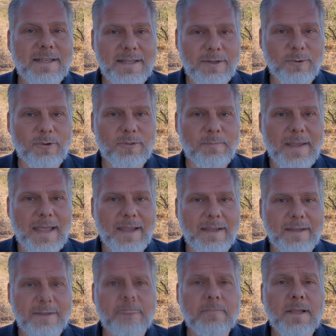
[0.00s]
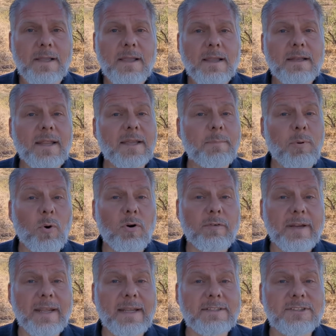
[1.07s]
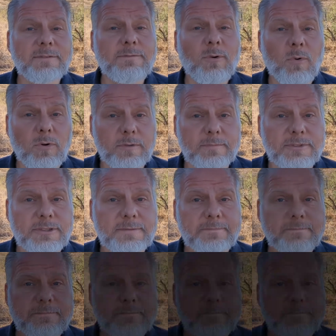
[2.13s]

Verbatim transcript: than the earth bag, like pouring into forms.